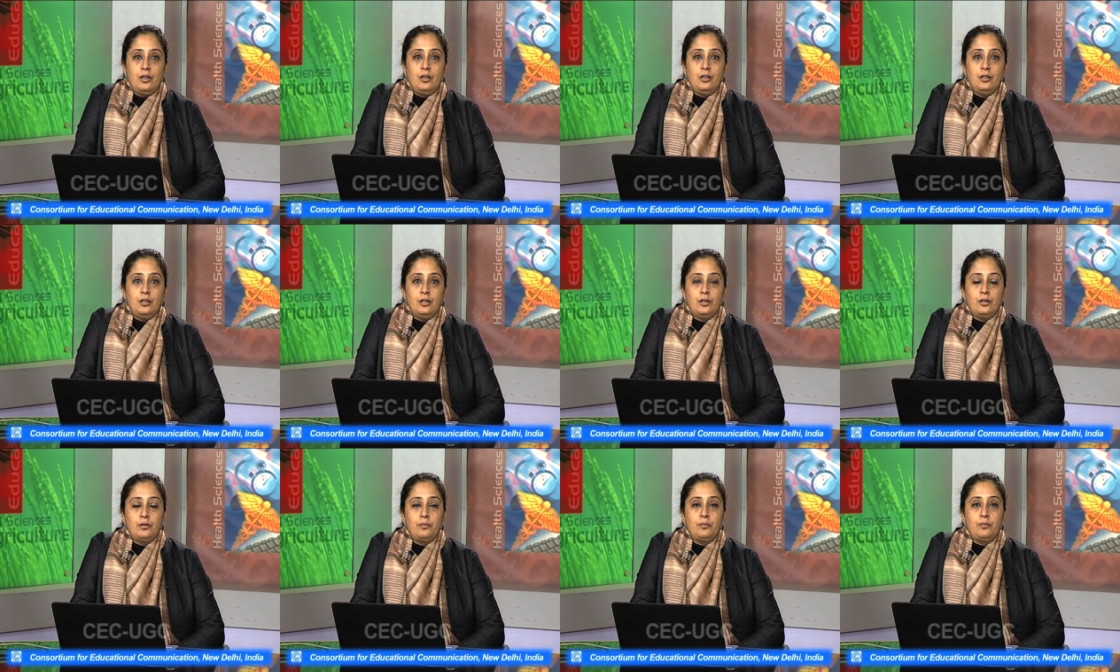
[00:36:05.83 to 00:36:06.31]

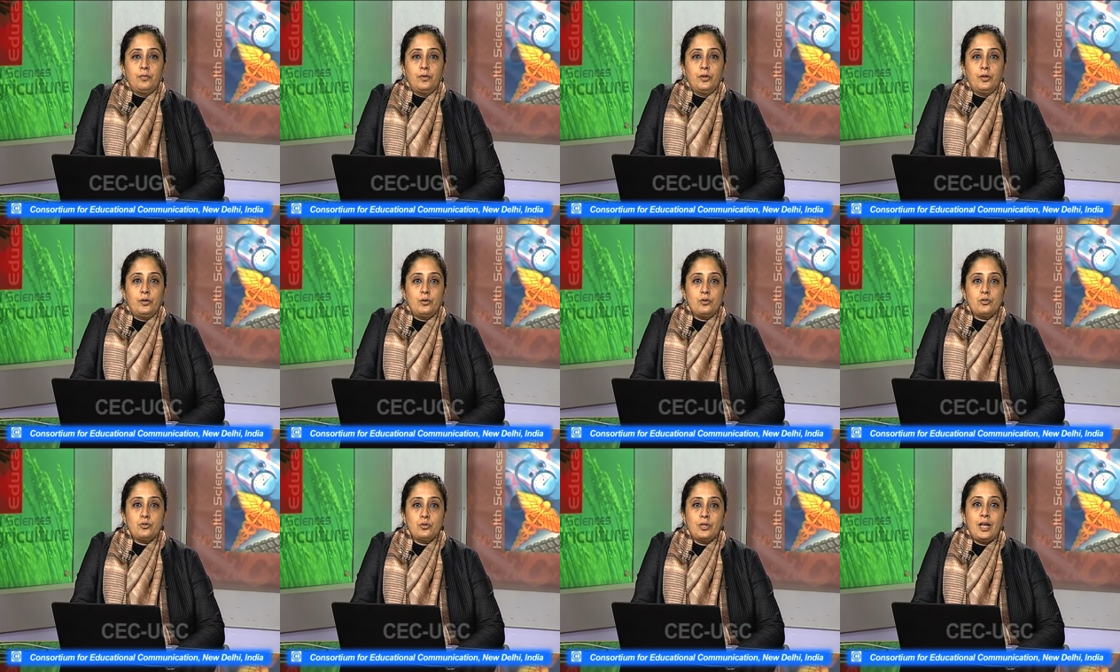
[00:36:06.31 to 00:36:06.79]
uh,
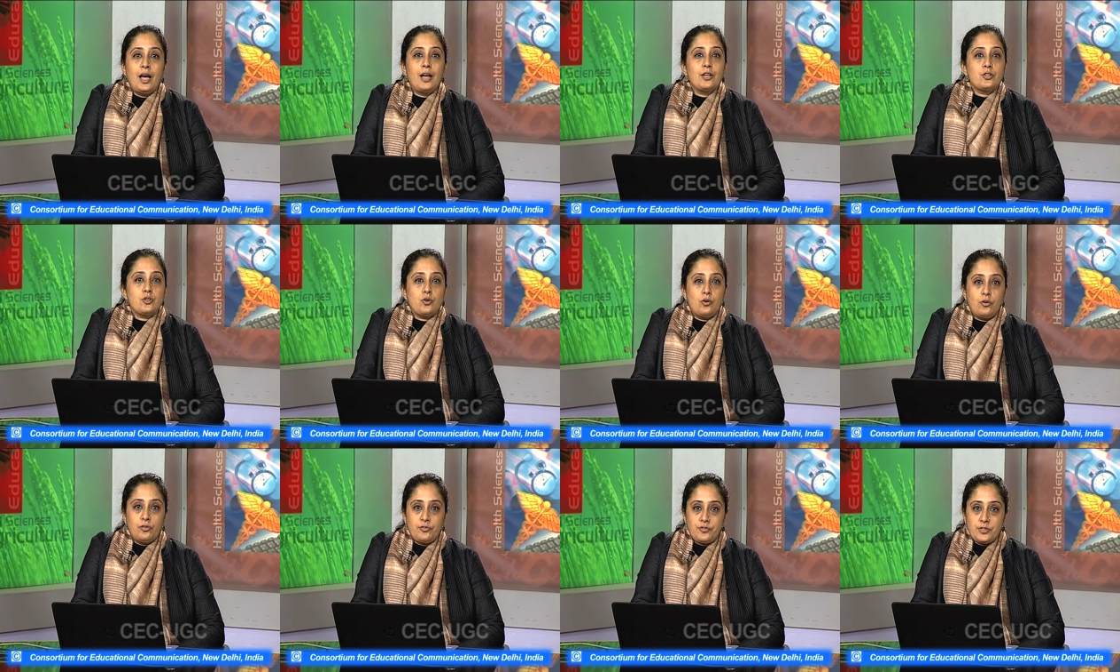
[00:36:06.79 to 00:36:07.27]
you know, to
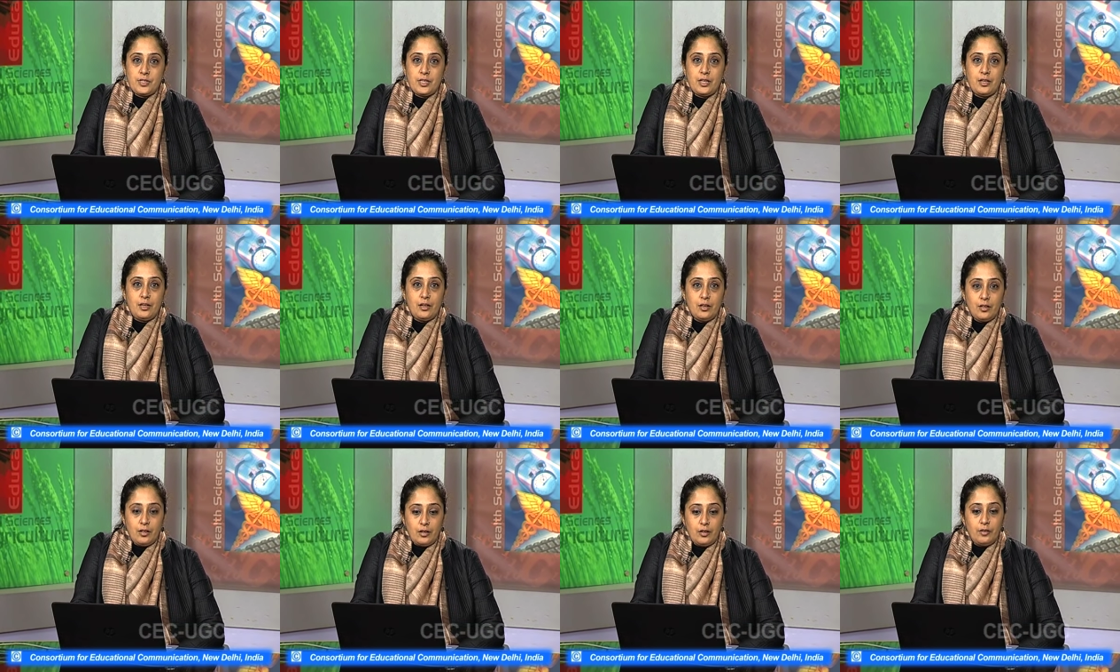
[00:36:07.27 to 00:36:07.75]
that of,
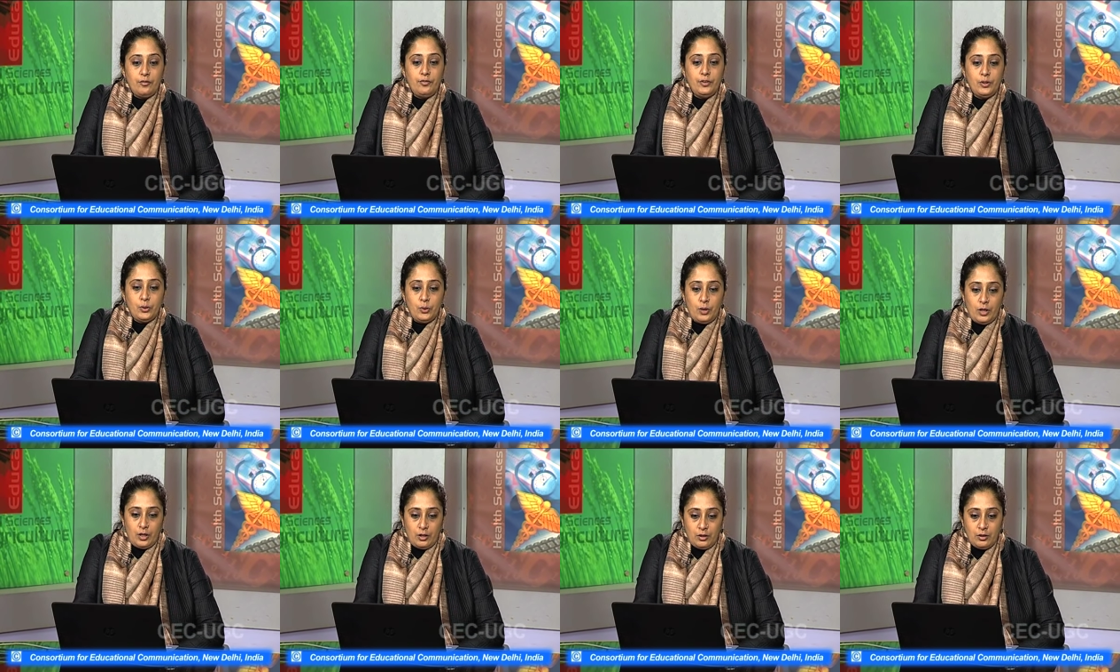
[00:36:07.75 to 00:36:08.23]
say,
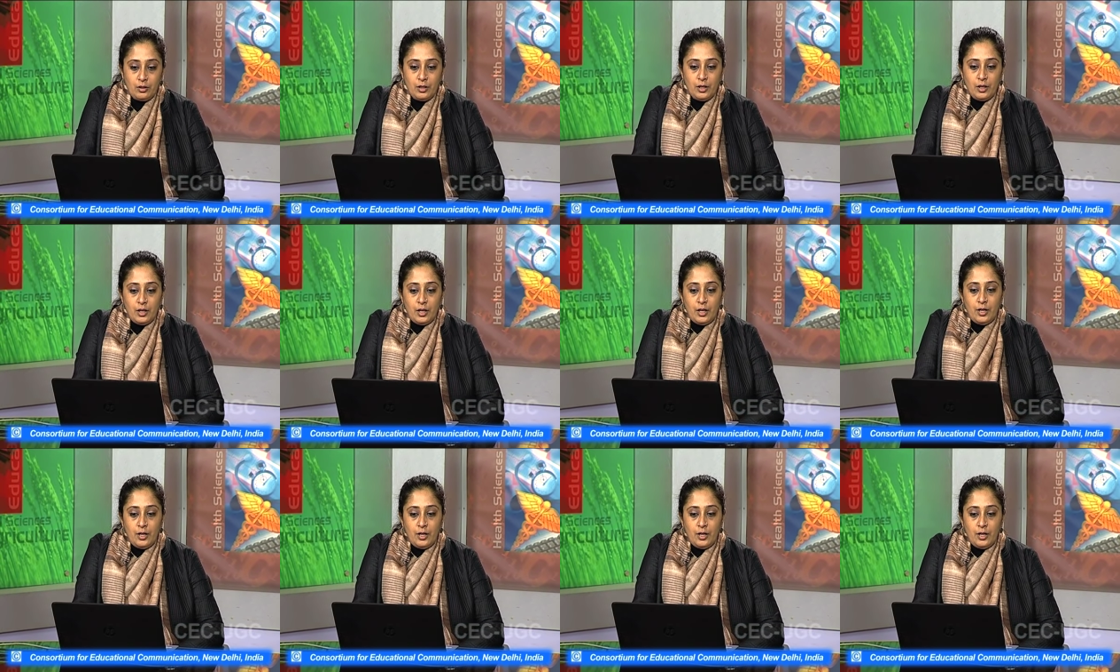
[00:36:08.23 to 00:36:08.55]
Vidula.